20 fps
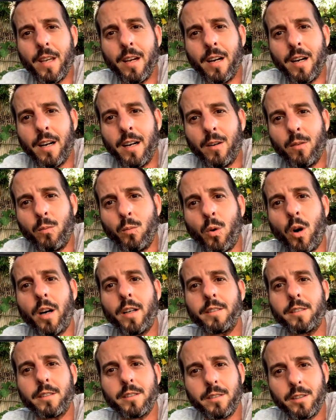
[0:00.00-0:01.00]

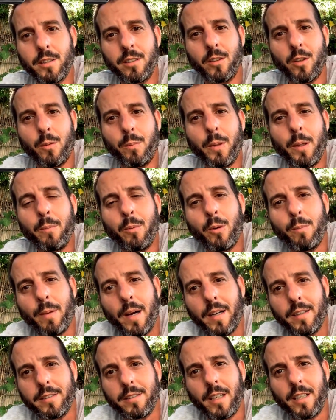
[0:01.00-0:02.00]
wants, people in
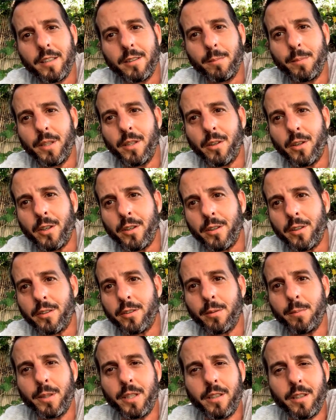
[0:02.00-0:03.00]
Palestine to be hurt or
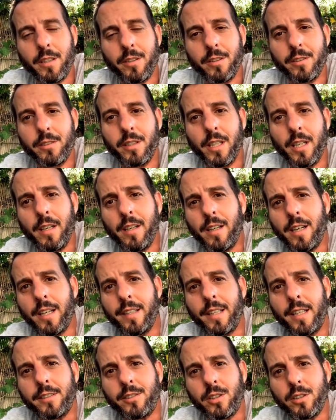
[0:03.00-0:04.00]
to be killed,
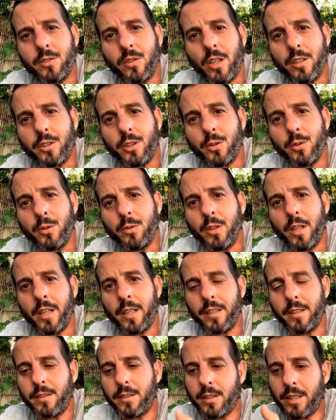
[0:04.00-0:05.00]
and that's just not true.
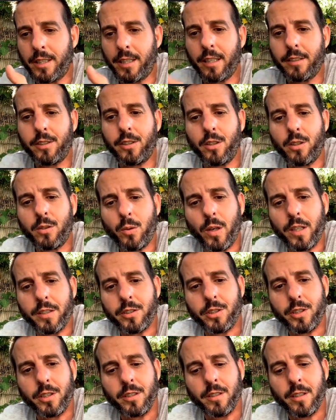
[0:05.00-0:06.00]
And to get to your
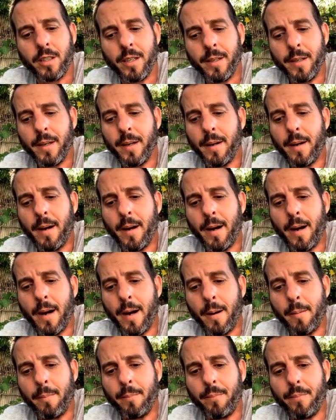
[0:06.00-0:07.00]
question,
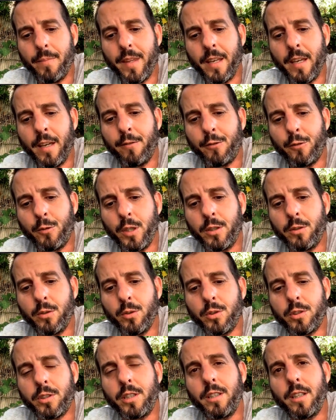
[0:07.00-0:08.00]
if we
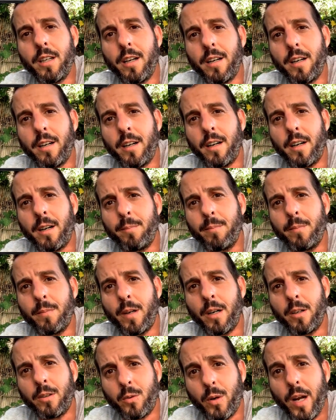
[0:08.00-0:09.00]
do see a
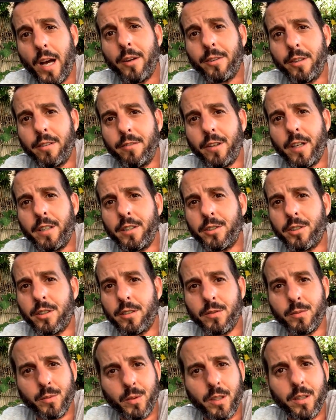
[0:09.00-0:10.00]
ground
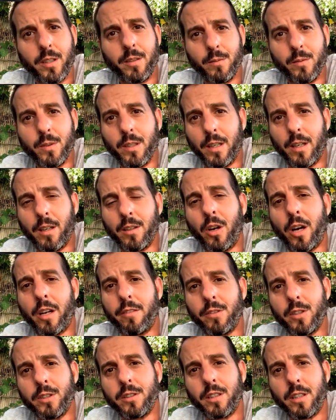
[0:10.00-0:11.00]
invasion, a lot
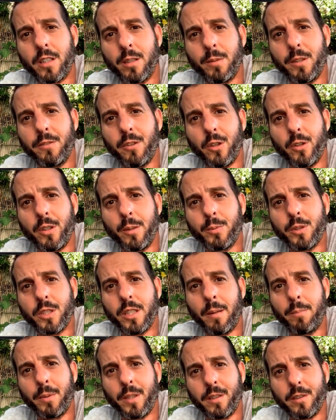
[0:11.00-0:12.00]
of us are going to be very
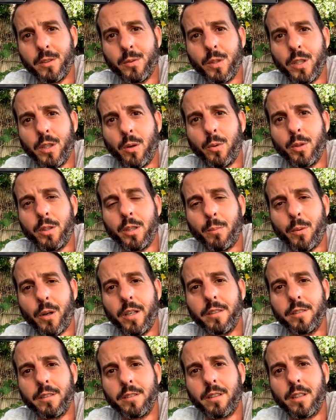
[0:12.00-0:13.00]
upset, because we know what the
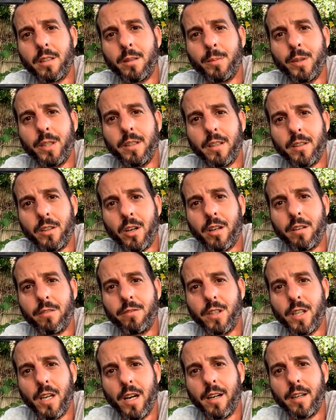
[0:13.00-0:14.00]
price is going to be. A lot
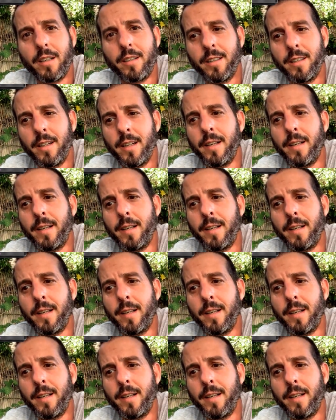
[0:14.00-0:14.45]
of young